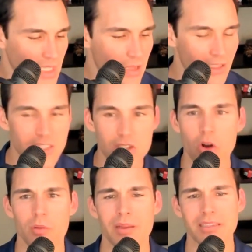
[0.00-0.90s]
Let's
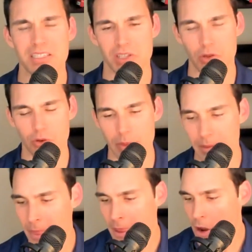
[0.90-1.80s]
talk about this a little bit.
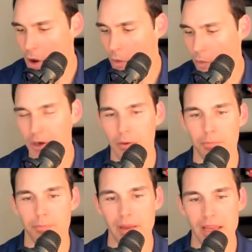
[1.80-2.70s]
We're
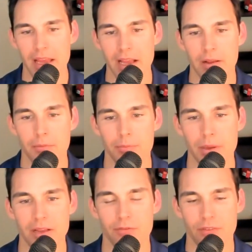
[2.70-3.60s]
big
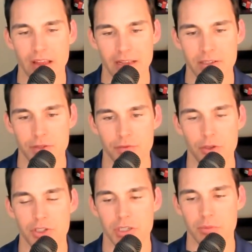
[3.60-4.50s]
fans of
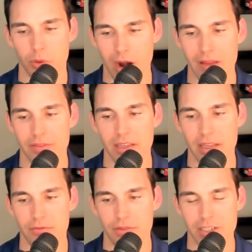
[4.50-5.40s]
using private
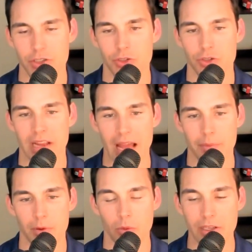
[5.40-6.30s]
investor
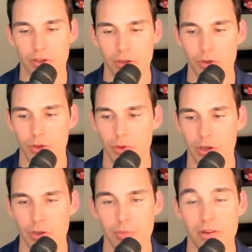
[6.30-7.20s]
capital. We do a
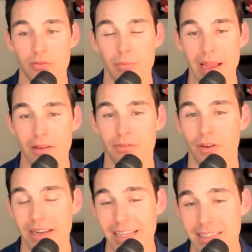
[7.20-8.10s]
good bit of bank
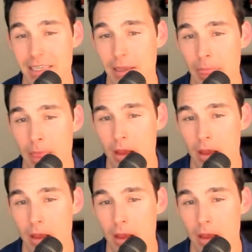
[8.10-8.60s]
financing,